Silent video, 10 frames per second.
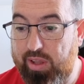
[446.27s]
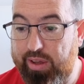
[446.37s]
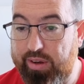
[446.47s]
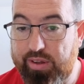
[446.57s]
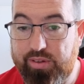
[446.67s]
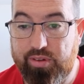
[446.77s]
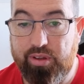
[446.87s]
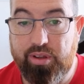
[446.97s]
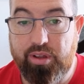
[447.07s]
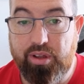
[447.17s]
on this,
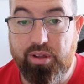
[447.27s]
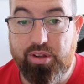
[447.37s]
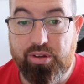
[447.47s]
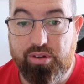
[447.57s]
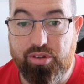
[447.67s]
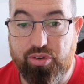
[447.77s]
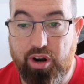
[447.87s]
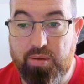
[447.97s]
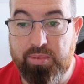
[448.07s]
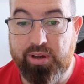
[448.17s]

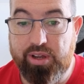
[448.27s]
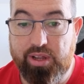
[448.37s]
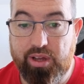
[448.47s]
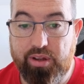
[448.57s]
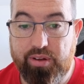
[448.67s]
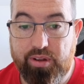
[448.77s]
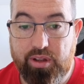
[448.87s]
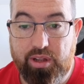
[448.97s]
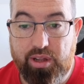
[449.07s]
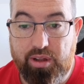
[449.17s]
describe my idea,
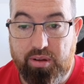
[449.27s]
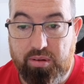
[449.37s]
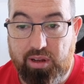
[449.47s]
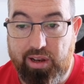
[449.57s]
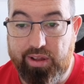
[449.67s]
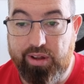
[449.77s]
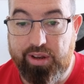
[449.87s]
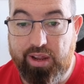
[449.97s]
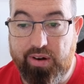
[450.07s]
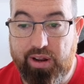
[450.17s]
click on
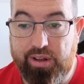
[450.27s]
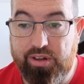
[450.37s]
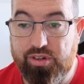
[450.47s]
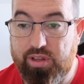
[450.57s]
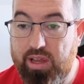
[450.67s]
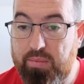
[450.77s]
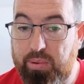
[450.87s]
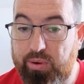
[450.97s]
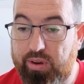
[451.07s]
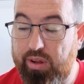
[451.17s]
here, and then just
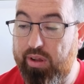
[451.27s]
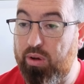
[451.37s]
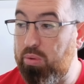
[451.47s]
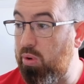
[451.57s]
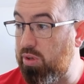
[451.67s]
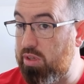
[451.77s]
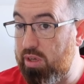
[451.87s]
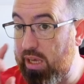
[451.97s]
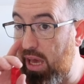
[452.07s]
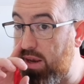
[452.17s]
input the quotes.
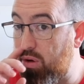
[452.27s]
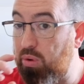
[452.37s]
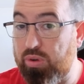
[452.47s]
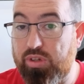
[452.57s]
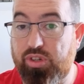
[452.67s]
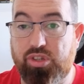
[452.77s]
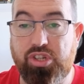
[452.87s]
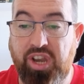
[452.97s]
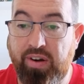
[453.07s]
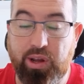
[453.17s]
Again, the quotes are just
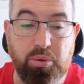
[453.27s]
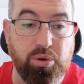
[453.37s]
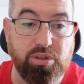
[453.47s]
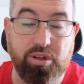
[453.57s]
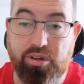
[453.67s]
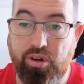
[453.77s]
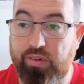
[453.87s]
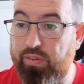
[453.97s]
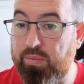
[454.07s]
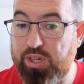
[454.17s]
generic quotes I took
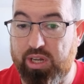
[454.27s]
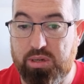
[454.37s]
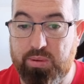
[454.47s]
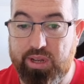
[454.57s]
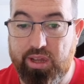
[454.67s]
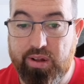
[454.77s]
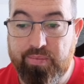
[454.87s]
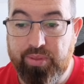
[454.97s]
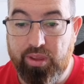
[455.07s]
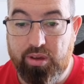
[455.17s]
from ChatGPT,
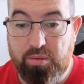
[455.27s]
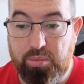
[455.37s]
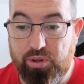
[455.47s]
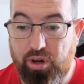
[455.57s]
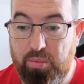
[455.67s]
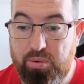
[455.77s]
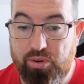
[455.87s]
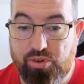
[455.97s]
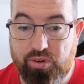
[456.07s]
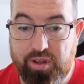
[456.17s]
but upload
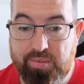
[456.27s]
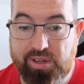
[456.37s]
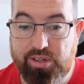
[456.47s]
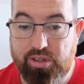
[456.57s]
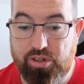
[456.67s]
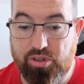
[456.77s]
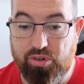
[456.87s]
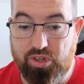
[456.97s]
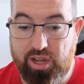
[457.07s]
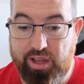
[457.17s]
your own image, your
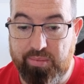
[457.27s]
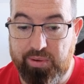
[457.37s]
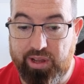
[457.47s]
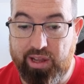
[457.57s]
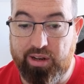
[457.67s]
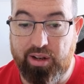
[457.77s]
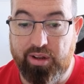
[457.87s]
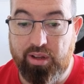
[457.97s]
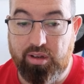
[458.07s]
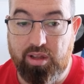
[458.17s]
social handle,
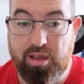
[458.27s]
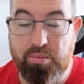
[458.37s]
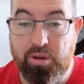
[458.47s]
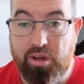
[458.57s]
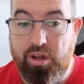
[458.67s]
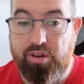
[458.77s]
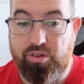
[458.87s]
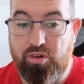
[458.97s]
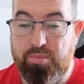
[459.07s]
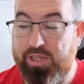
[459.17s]
team. There's
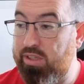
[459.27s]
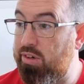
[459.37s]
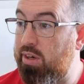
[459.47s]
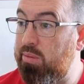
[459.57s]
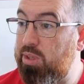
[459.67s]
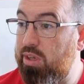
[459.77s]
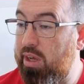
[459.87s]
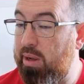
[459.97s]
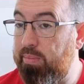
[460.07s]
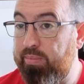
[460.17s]
no messing around with
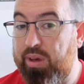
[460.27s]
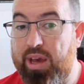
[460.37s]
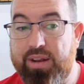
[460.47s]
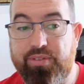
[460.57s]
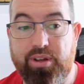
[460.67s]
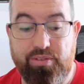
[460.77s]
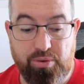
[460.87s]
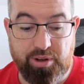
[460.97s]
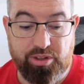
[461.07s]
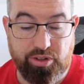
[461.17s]
Canva if you're
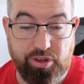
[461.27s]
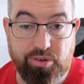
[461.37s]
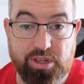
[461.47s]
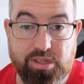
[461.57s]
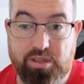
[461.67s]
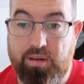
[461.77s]
wanting to do this.